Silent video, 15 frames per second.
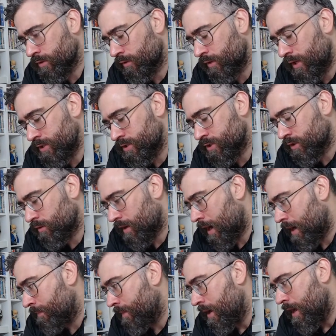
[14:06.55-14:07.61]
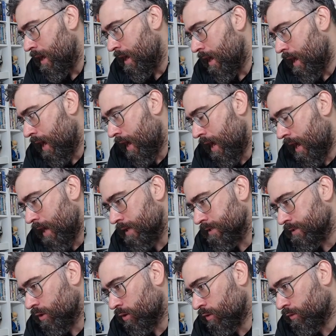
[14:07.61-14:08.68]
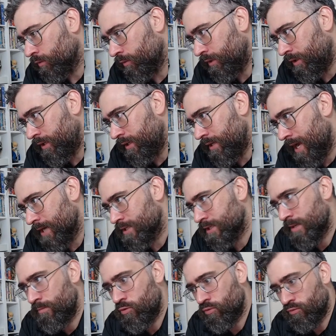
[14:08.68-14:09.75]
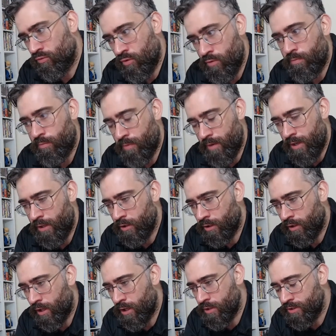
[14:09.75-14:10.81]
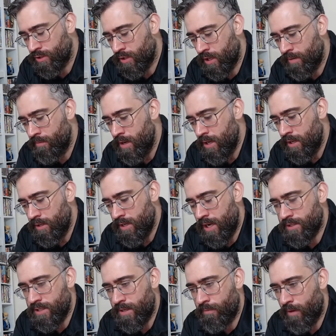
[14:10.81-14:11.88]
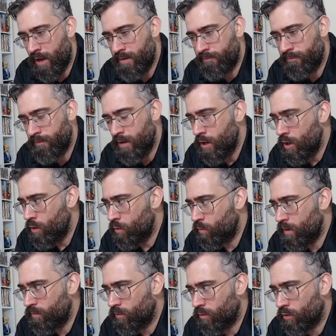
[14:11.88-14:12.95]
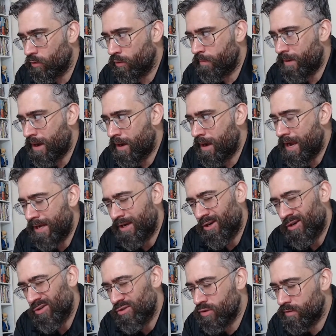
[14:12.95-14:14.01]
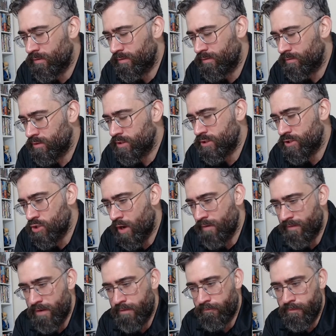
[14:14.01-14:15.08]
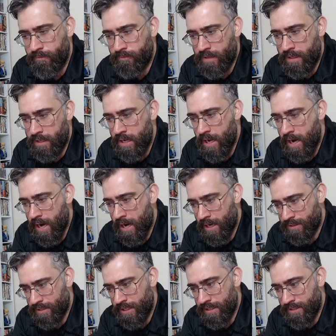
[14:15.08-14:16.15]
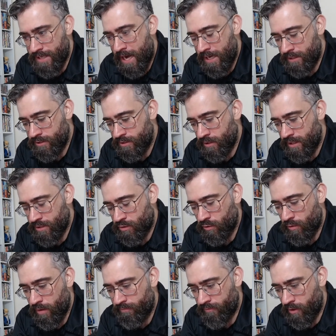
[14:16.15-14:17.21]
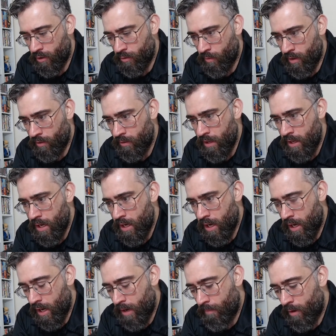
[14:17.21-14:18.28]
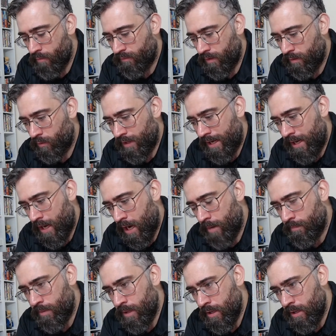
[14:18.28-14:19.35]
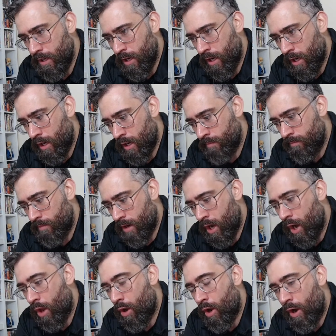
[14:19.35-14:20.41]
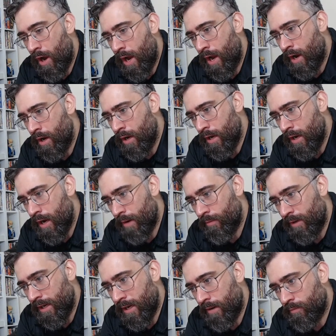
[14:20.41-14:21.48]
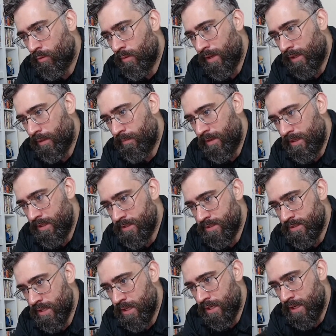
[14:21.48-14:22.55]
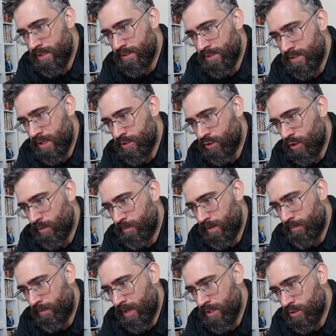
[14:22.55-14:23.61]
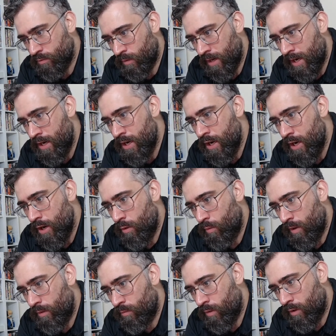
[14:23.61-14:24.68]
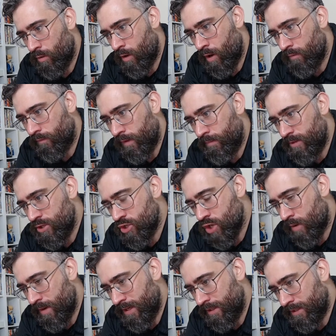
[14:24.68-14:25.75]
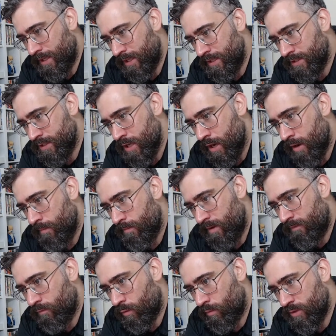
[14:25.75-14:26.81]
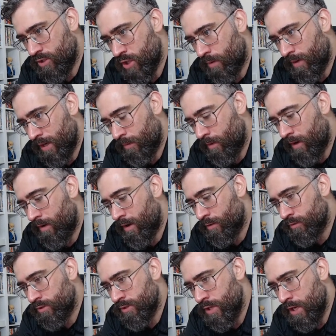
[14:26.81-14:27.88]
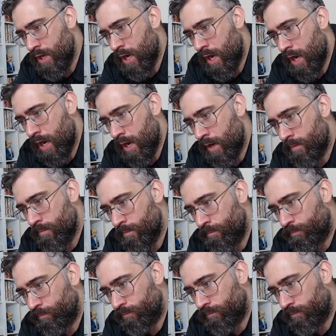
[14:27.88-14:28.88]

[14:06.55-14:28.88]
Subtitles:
on Instagram, and on the XM group, when I looked last time, the XM Life, we were on about 800 and just shy of 850, and that's in a day, so that's gone up very well. Hopefully we'll get it up a lot higher, and we'll get it up quick. I mean, this as I say, is going to be the place where we will hopefully be showing things before we show anywhere else, and